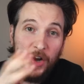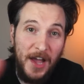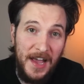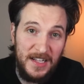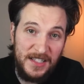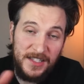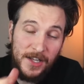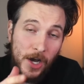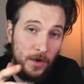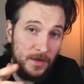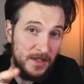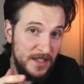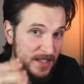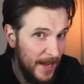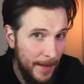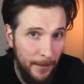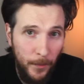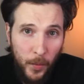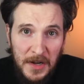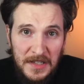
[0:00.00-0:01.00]
Okay, so
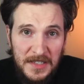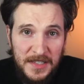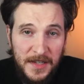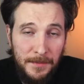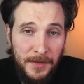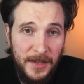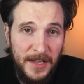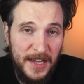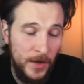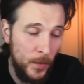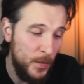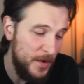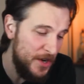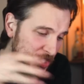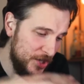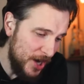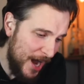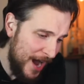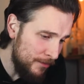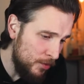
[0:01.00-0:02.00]
step one's complete. We
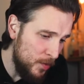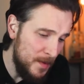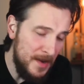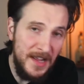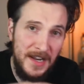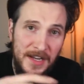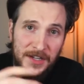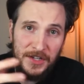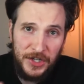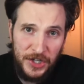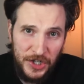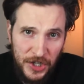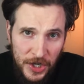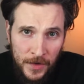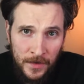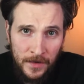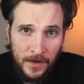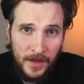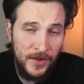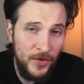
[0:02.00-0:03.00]
shot what we needed to
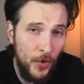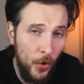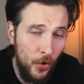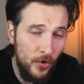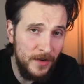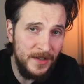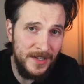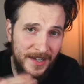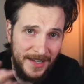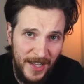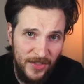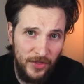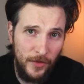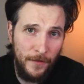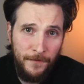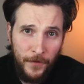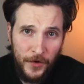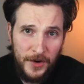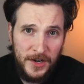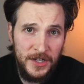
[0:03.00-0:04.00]
shoot in order to get the
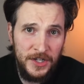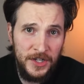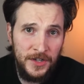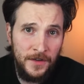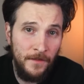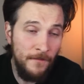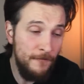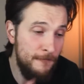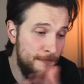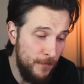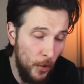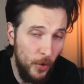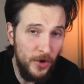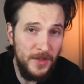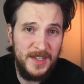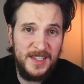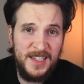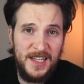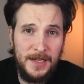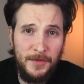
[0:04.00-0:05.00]
footage for
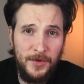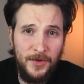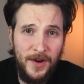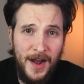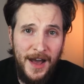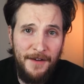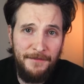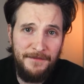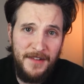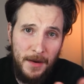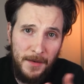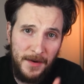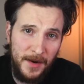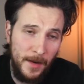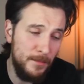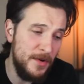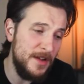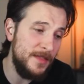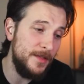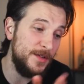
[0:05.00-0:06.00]
the cinemagraph. Now we're
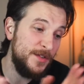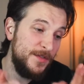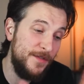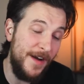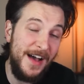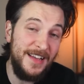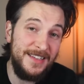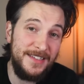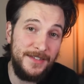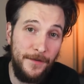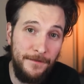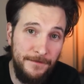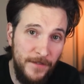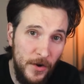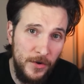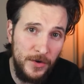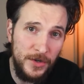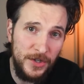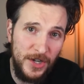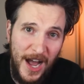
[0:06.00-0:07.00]
gonna bring those files into
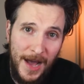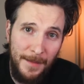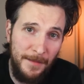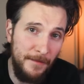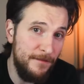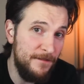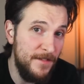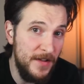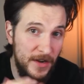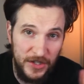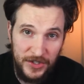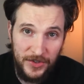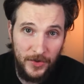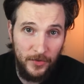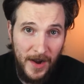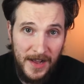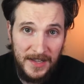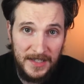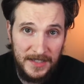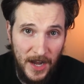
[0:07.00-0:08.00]
Photoshop and finish the
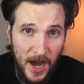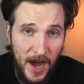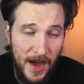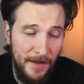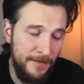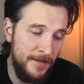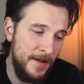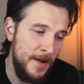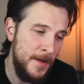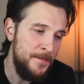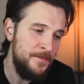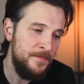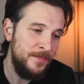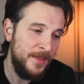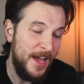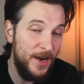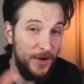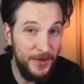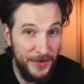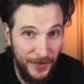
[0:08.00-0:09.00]
rest off.
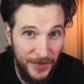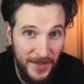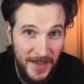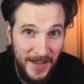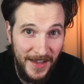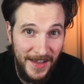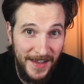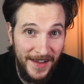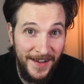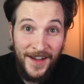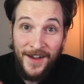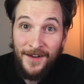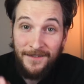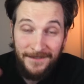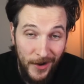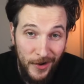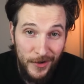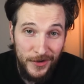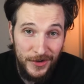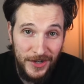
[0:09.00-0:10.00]
I know what you're thinking,
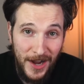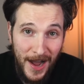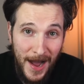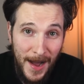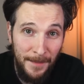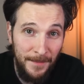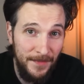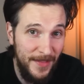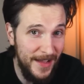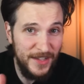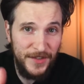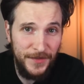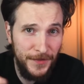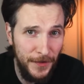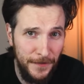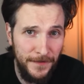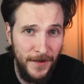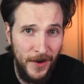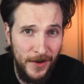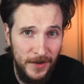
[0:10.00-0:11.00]
Photoshop, that's
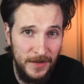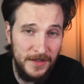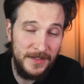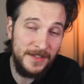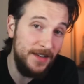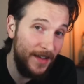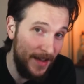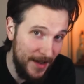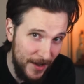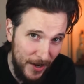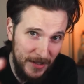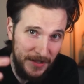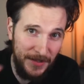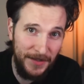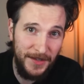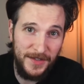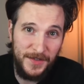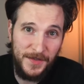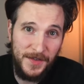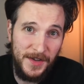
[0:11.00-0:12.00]
for photos, it also
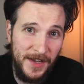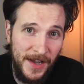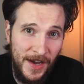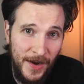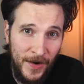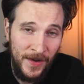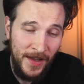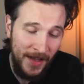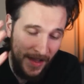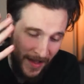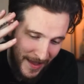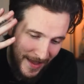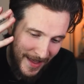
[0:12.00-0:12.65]
does video.